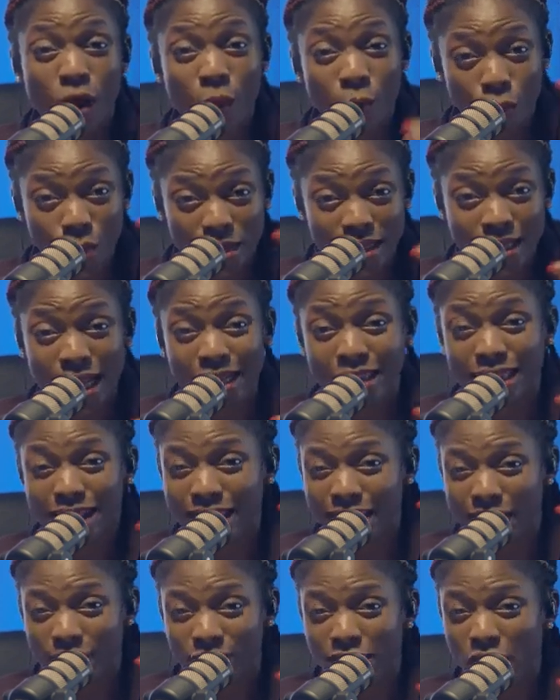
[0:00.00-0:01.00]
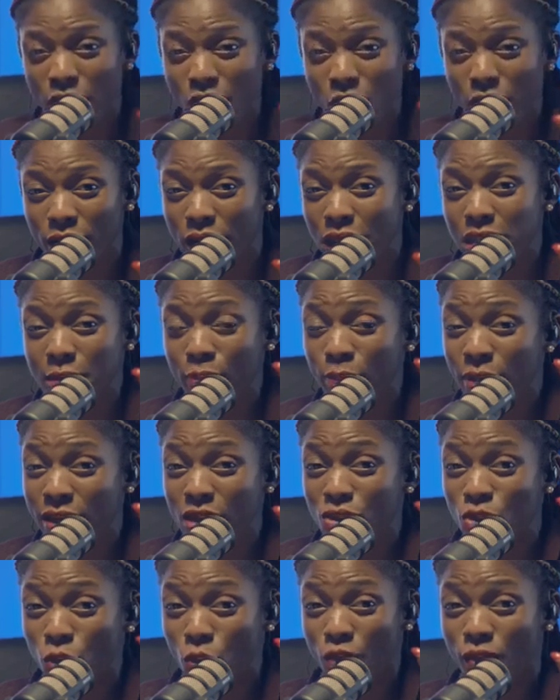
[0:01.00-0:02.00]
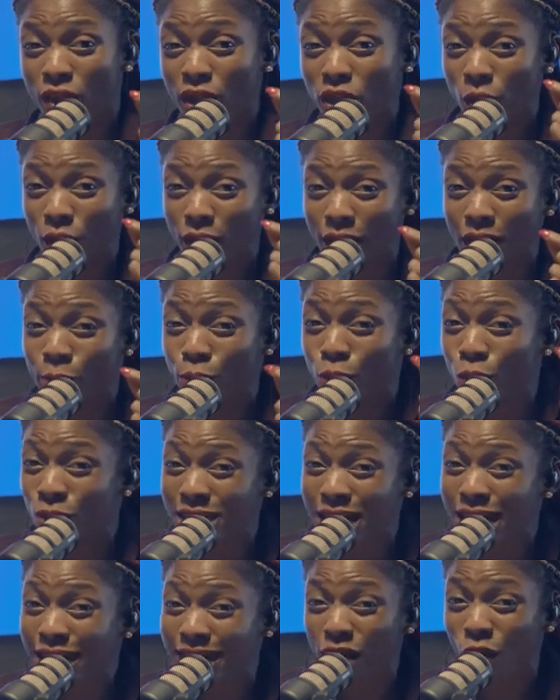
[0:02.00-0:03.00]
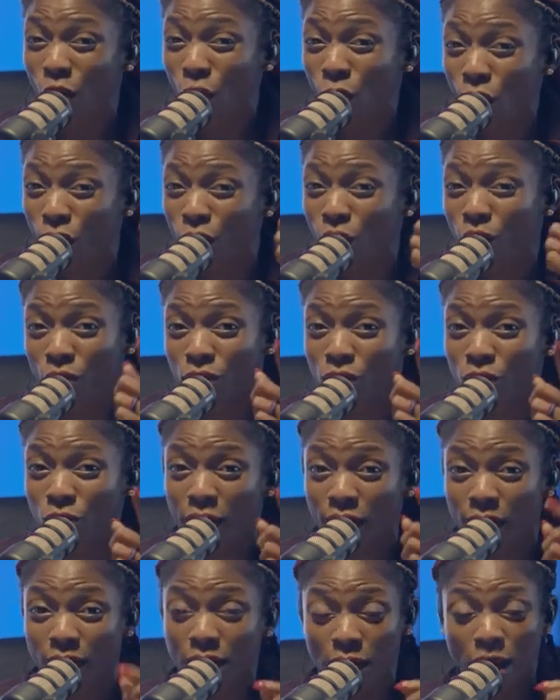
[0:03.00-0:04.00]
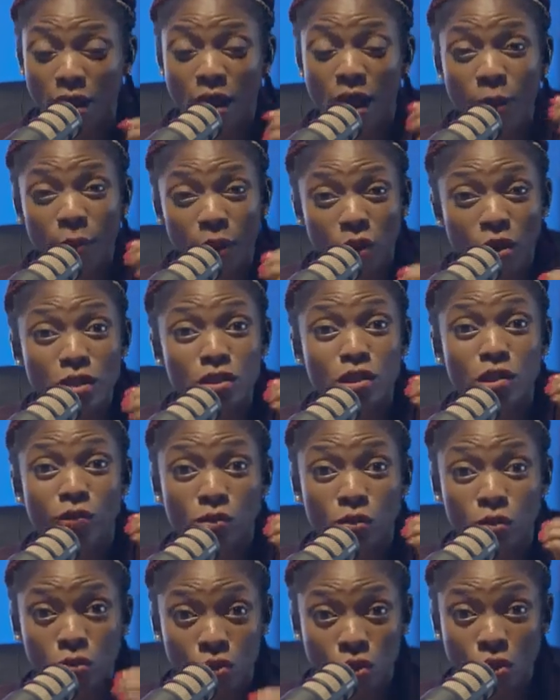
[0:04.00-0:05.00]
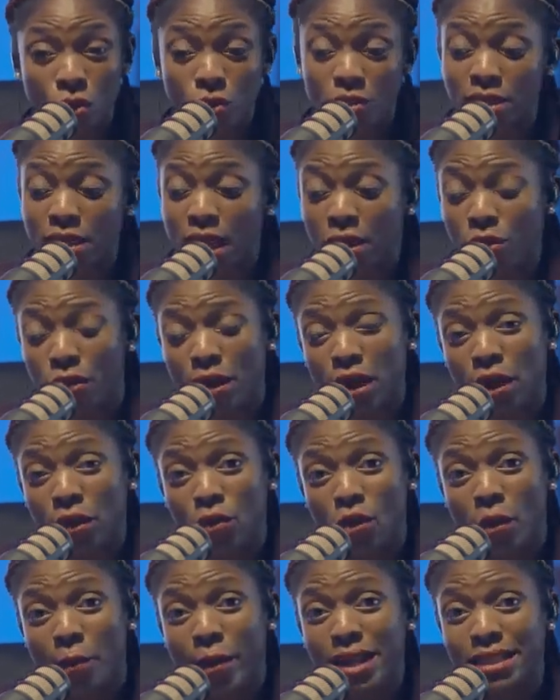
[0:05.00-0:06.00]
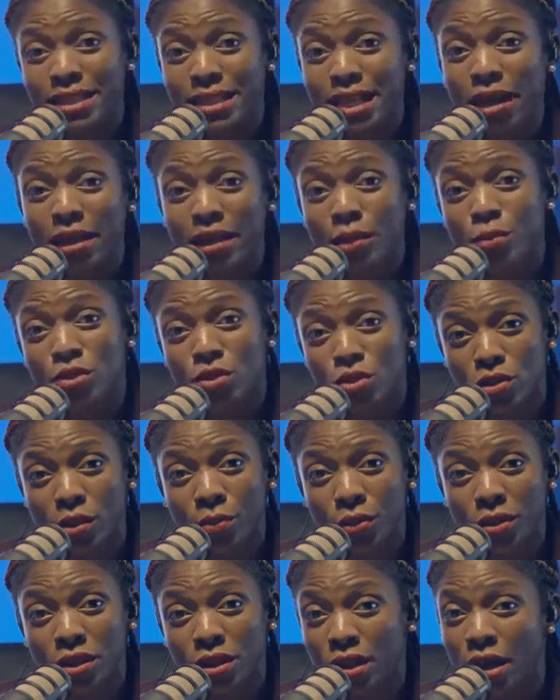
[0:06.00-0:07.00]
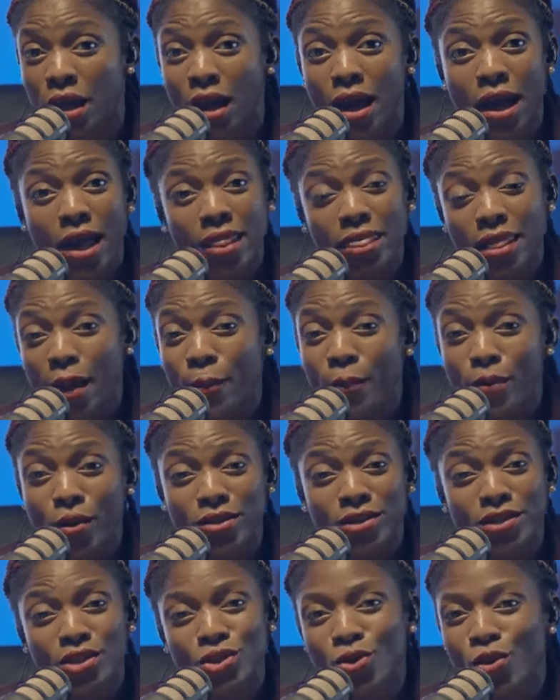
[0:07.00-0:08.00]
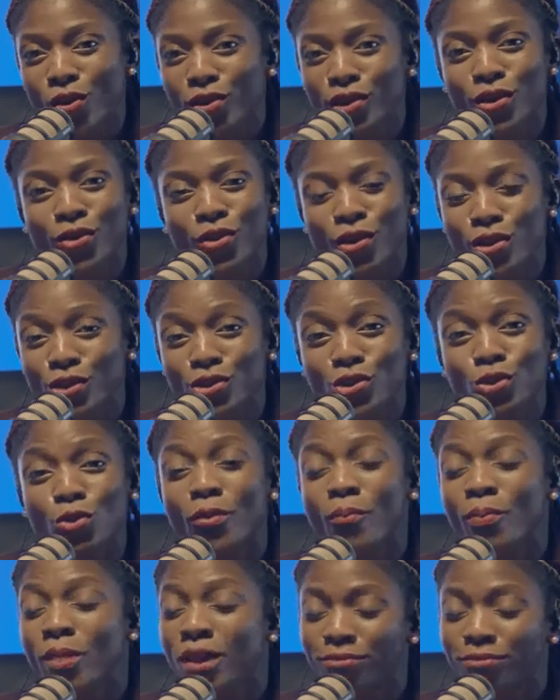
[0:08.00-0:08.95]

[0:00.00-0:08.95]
Protect the gift that God has placed over your head. Protect the oil on your head, because if you don't and you end up entangling with somebody, that person is only going to